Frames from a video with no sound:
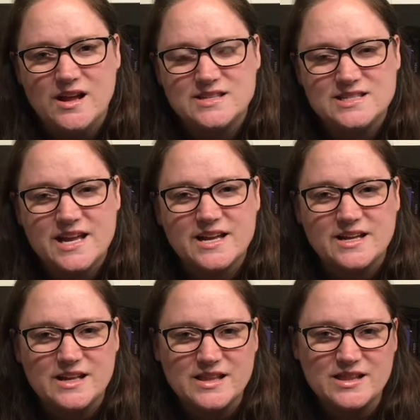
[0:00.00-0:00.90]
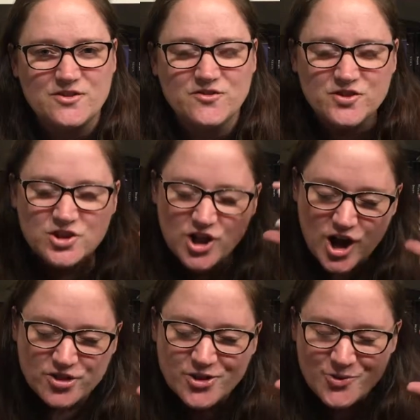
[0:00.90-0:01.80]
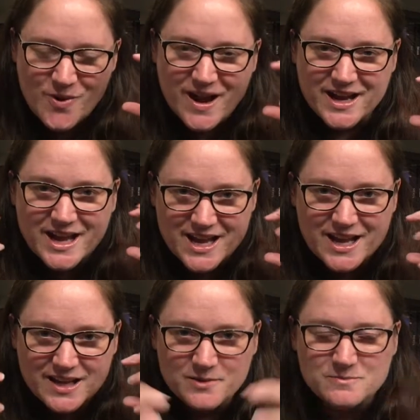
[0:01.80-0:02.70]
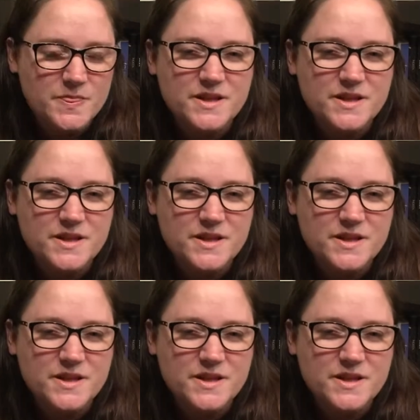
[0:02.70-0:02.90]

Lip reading: It's like they've clawed their way in.